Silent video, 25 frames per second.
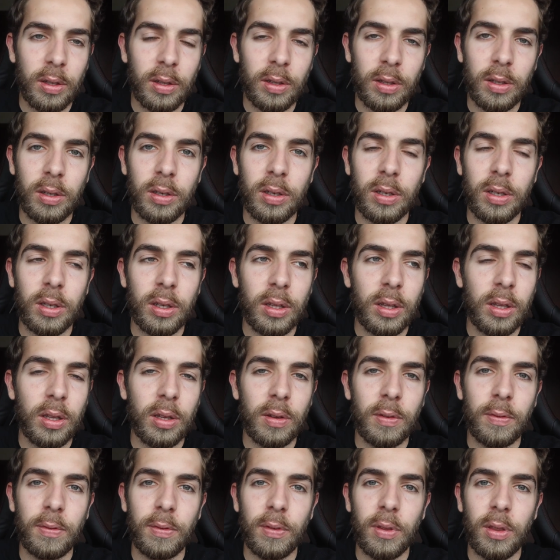
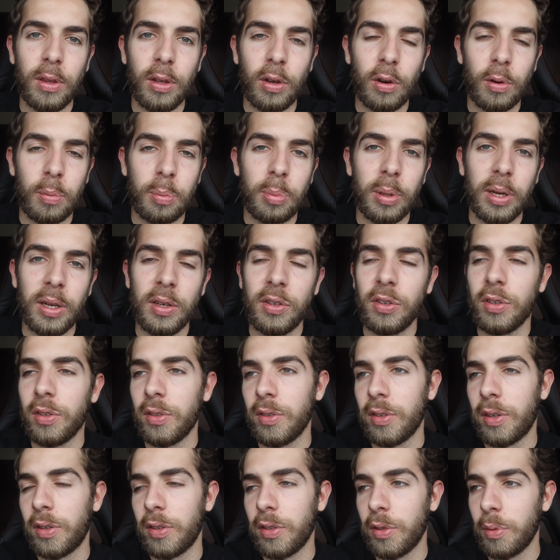your pensions
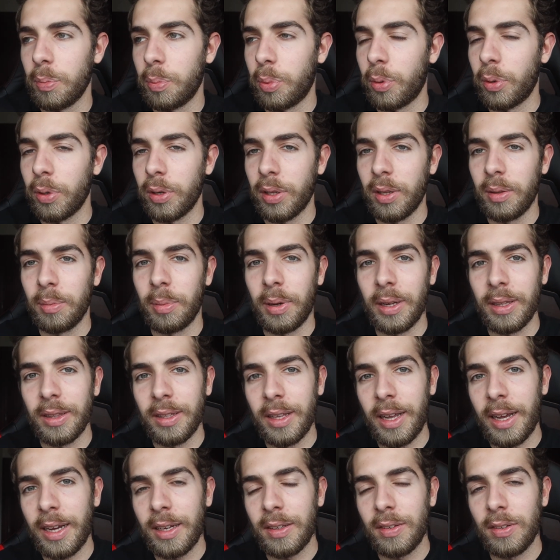are supported by
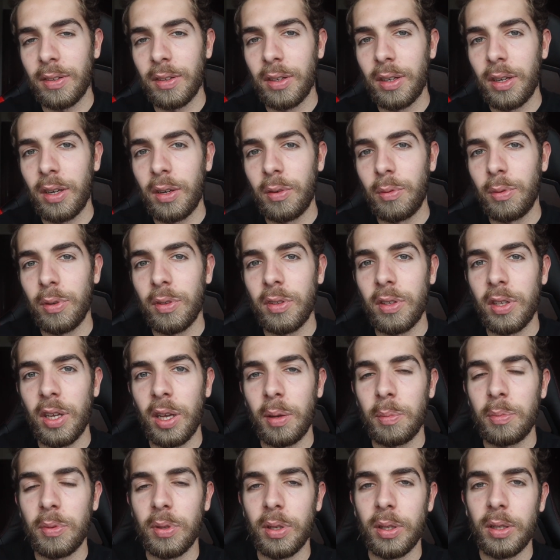tax
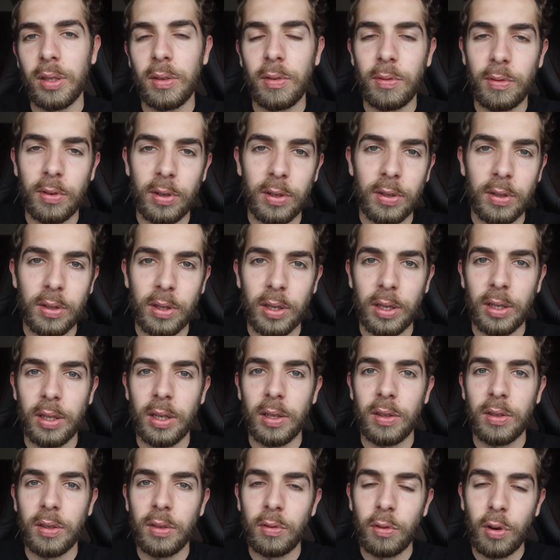receipts, and the first thing
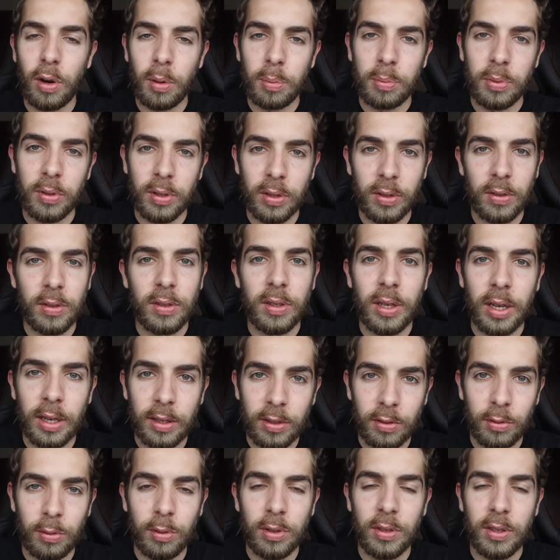that drops is
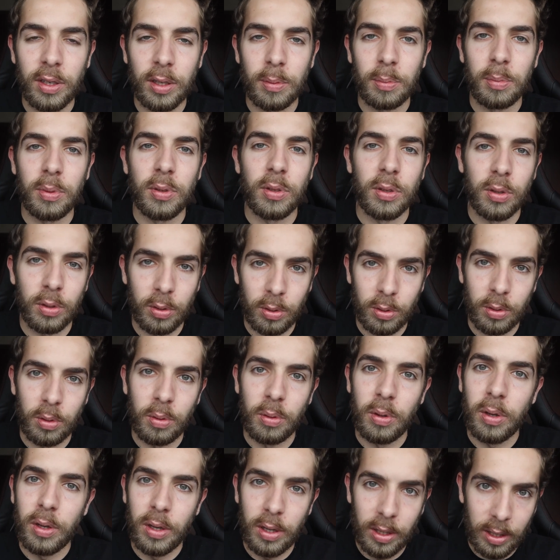tax receipts. So
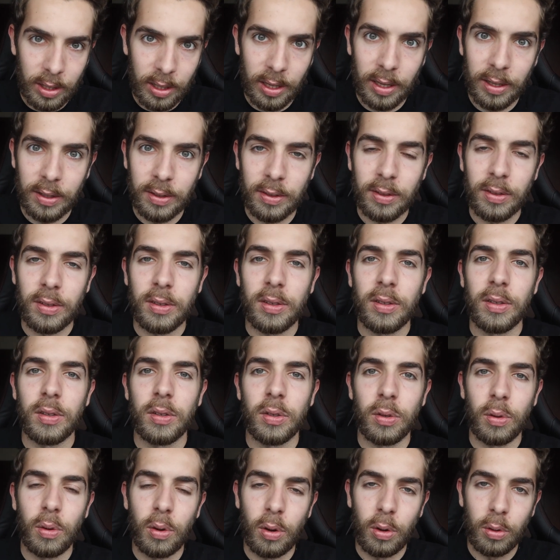yes,
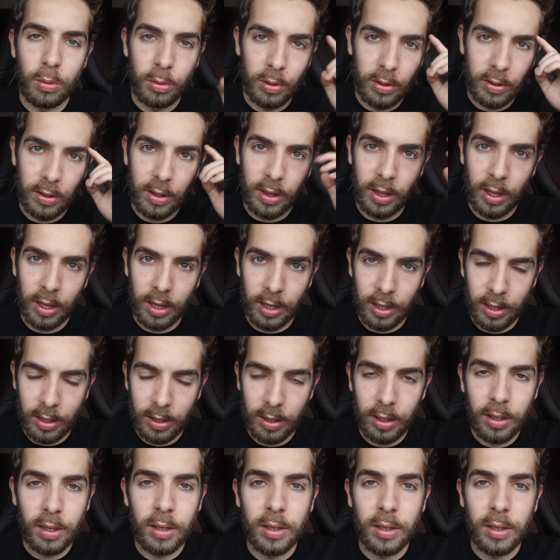so always think